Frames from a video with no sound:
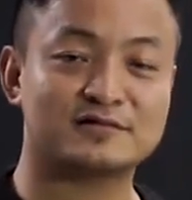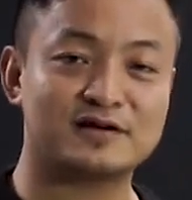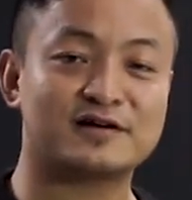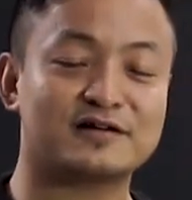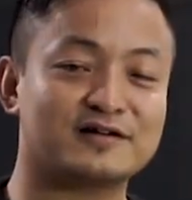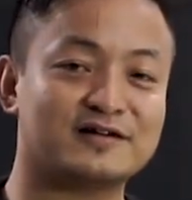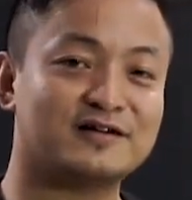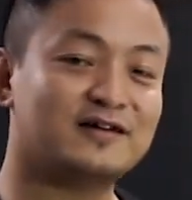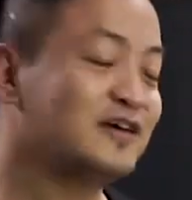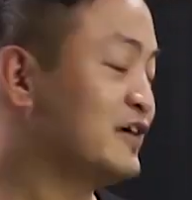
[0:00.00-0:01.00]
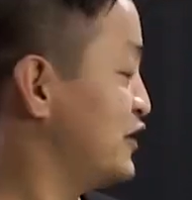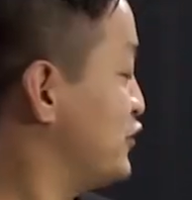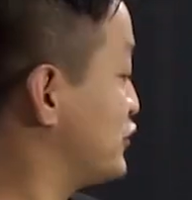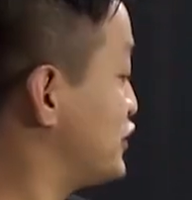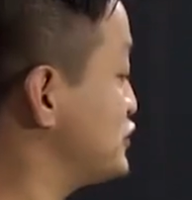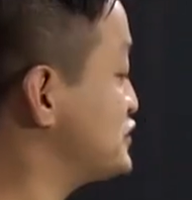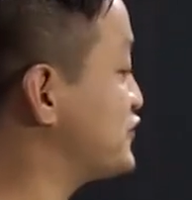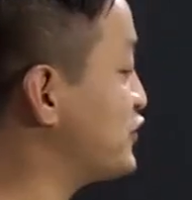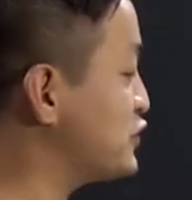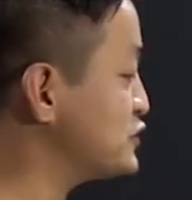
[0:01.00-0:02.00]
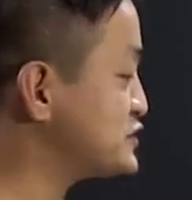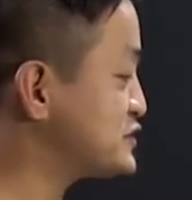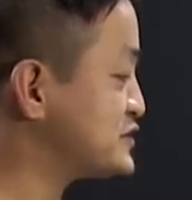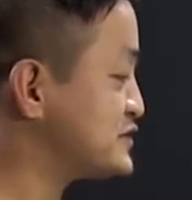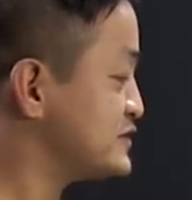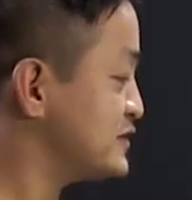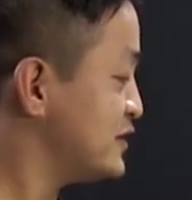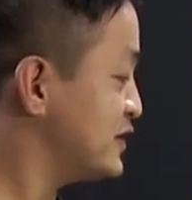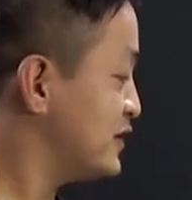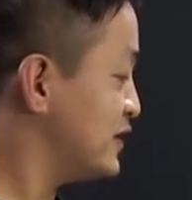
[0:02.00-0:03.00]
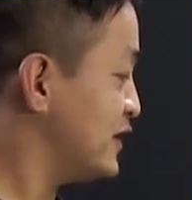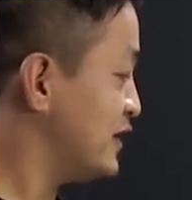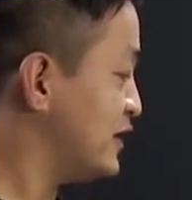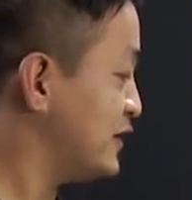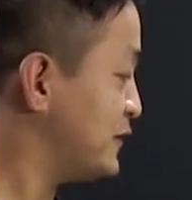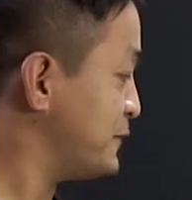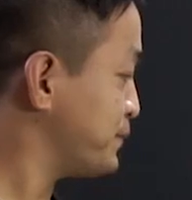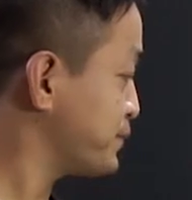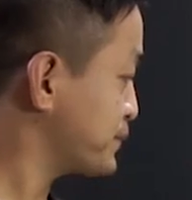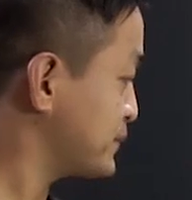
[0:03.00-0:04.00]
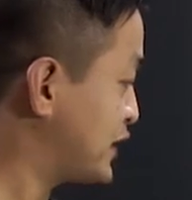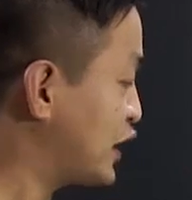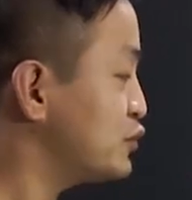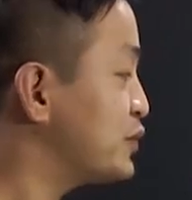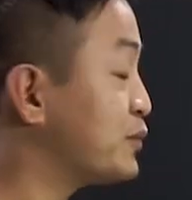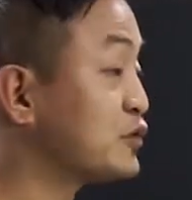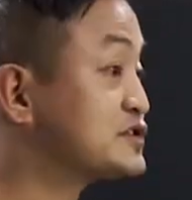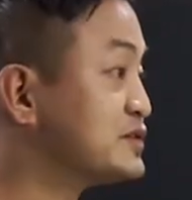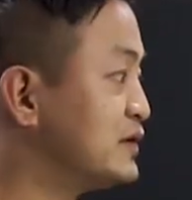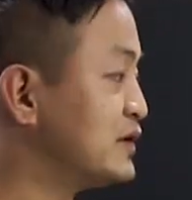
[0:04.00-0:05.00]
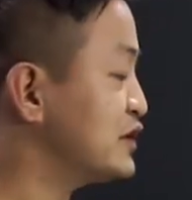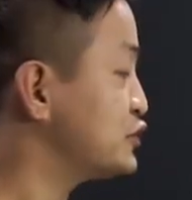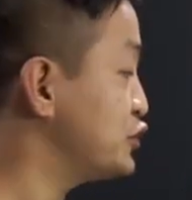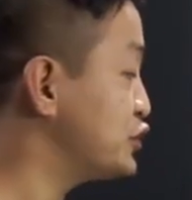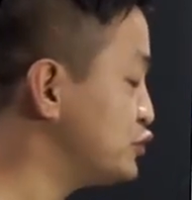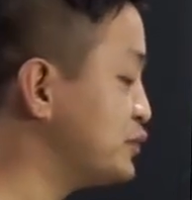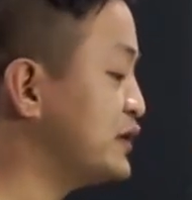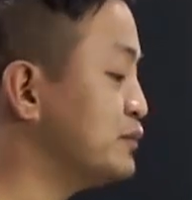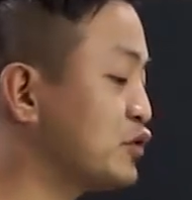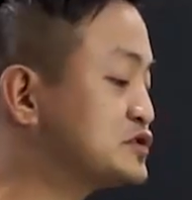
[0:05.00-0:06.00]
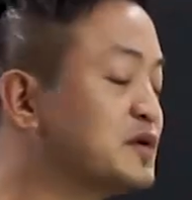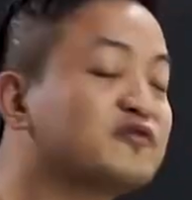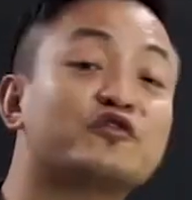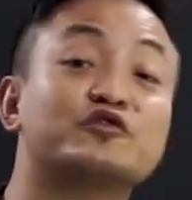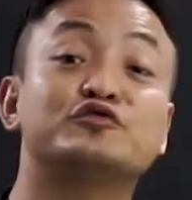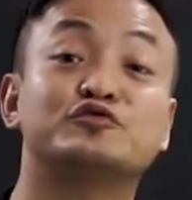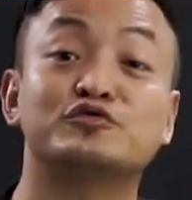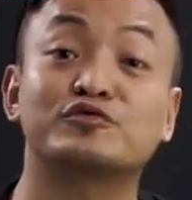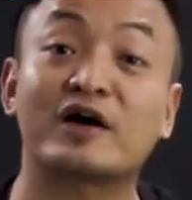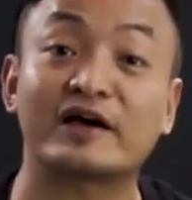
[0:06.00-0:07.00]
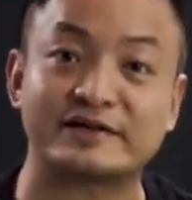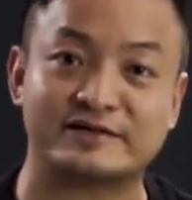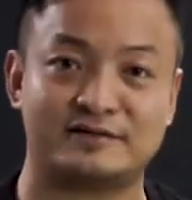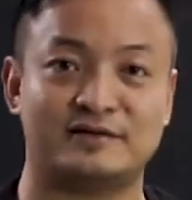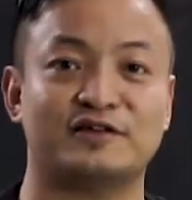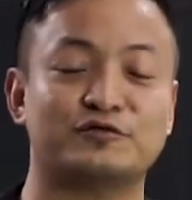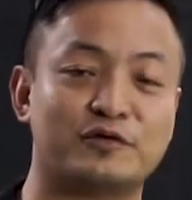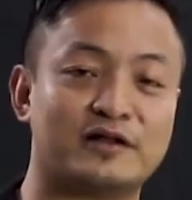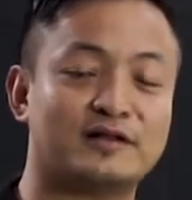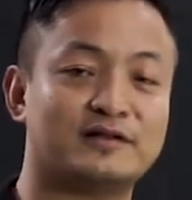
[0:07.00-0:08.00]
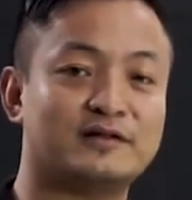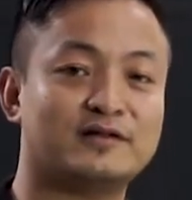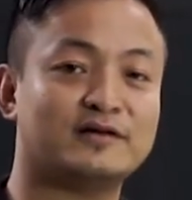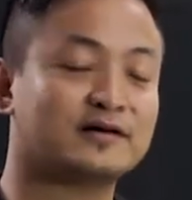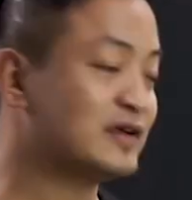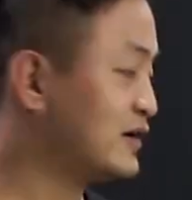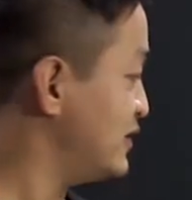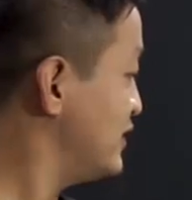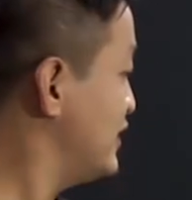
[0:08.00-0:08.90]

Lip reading: Clear? Without this force, it will be impossible for you to ride as well. Clear?